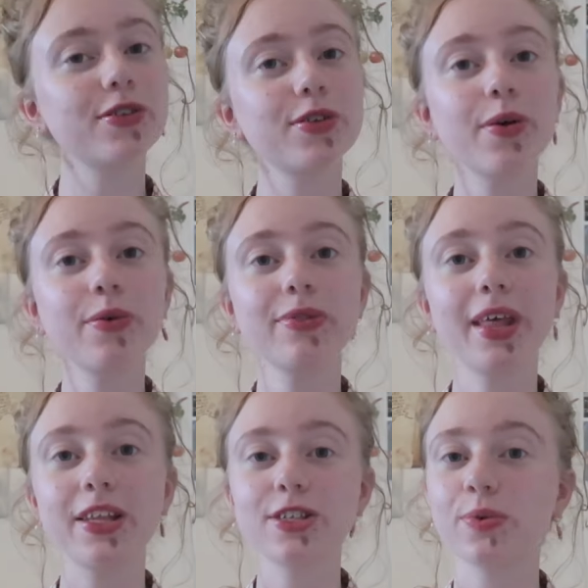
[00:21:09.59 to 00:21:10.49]
So
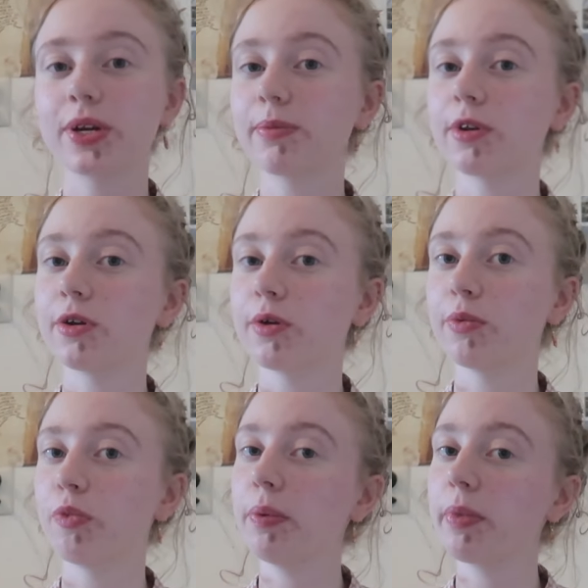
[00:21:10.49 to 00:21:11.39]
that's what I'm gonna do,
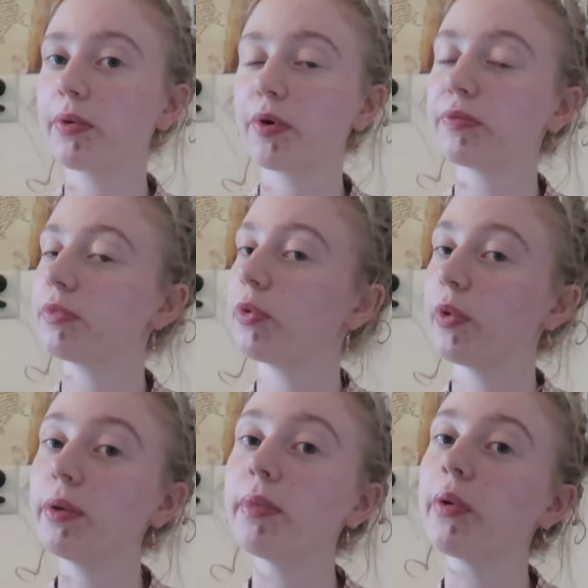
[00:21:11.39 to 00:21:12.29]
one
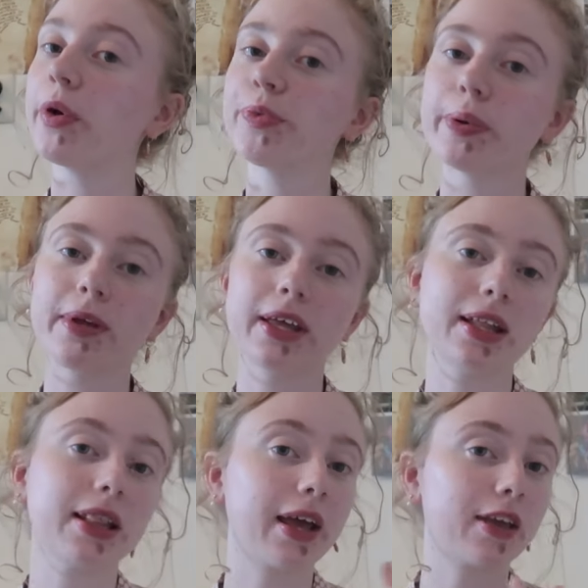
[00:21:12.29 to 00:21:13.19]
by one
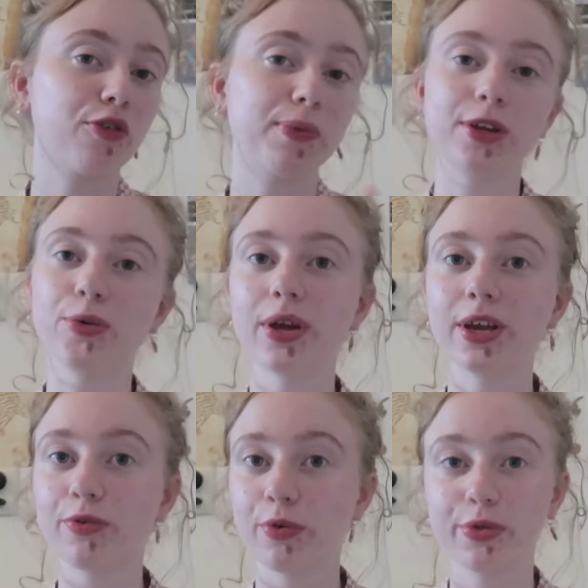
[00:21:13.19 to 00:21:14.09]
ribbing like you've been
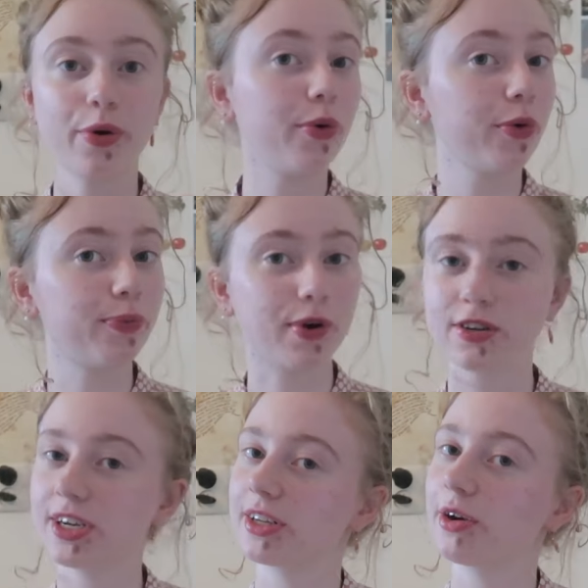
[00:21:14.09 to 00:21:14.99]
doing for the whole
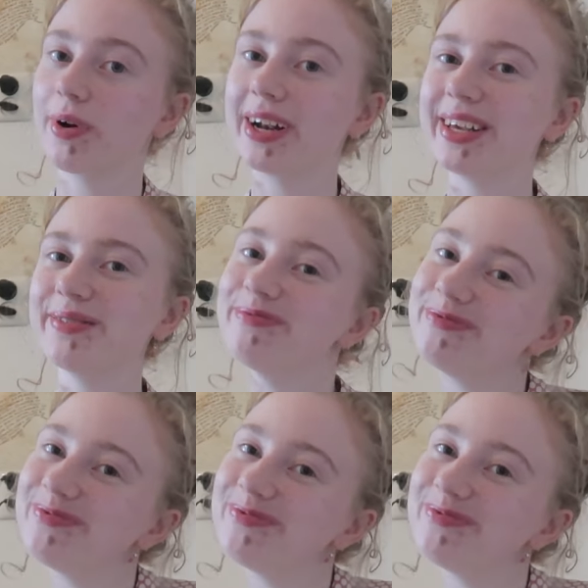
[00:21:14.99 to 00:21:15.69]
project already.